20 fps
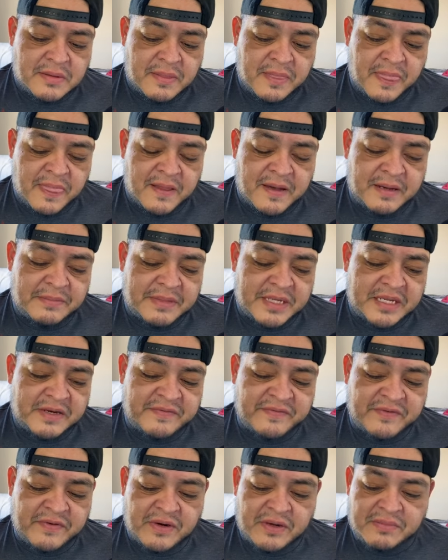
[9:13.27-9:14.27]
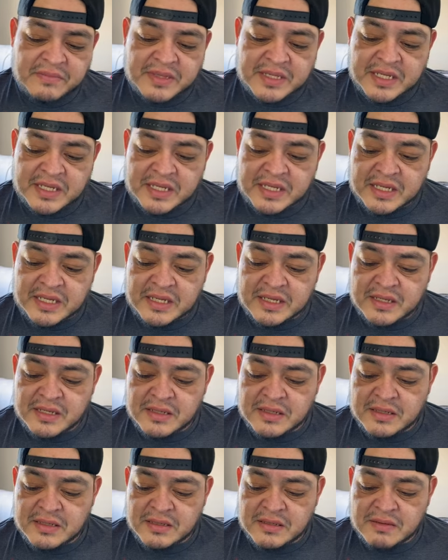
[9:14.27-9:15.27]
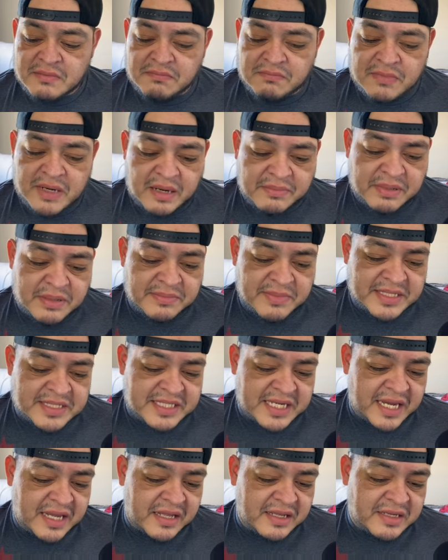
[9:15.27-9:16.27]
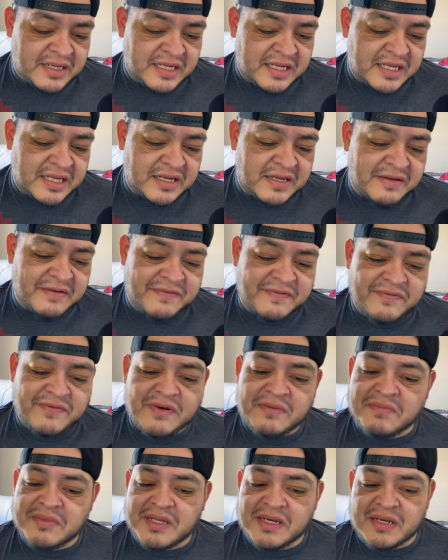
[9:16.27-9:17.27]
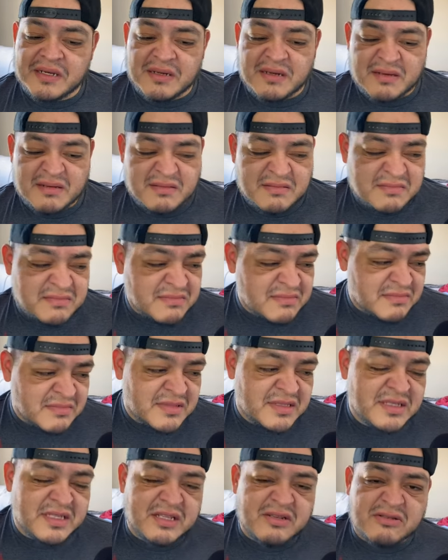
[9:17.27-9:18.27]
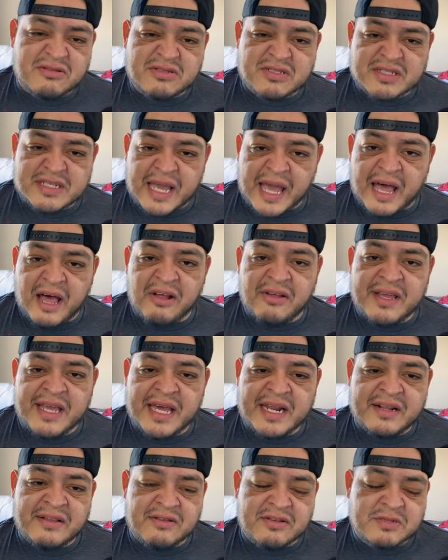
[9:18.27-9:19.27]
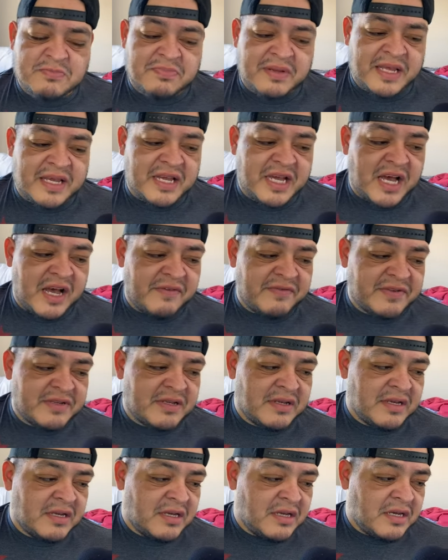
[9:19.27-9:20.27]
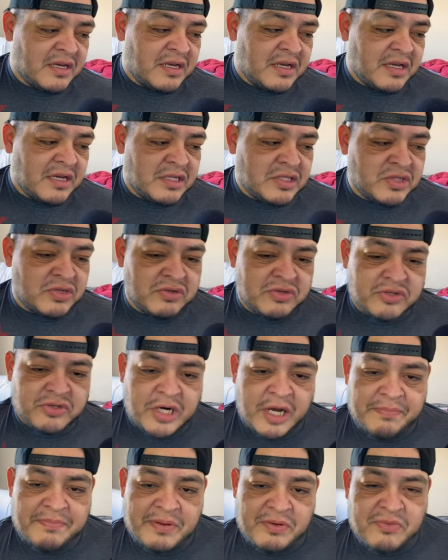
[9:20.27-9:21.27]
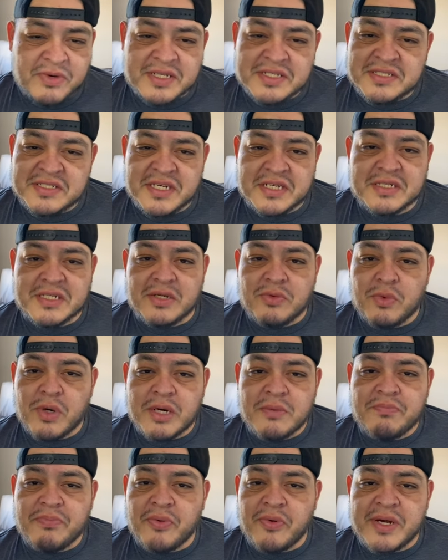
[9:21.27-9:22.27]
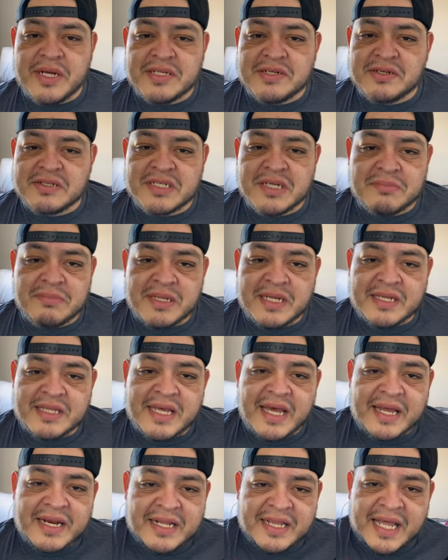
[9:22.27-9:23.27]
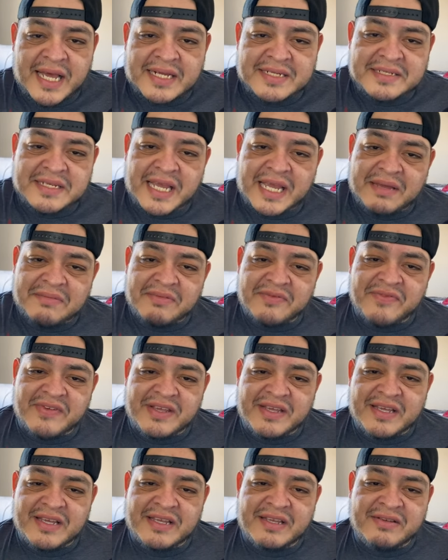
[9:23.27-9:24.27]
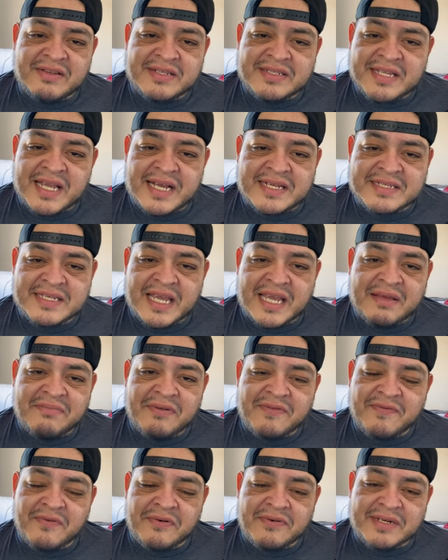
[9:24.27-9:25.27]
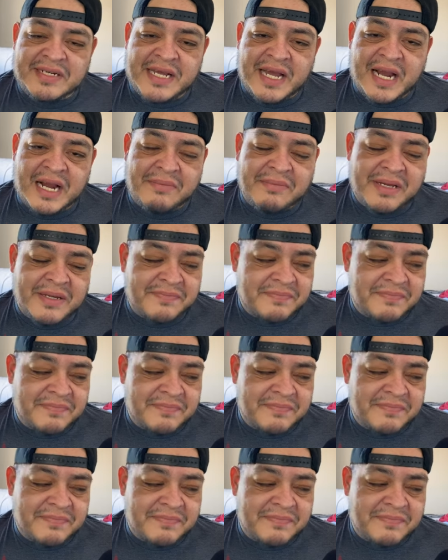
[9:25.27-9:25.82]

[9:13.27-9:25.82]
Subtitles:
I mean, from the Mamba mentality, from the little scowl he had in those playoffs, to dropping 61 points or something like that in the last game of his last game before retirement,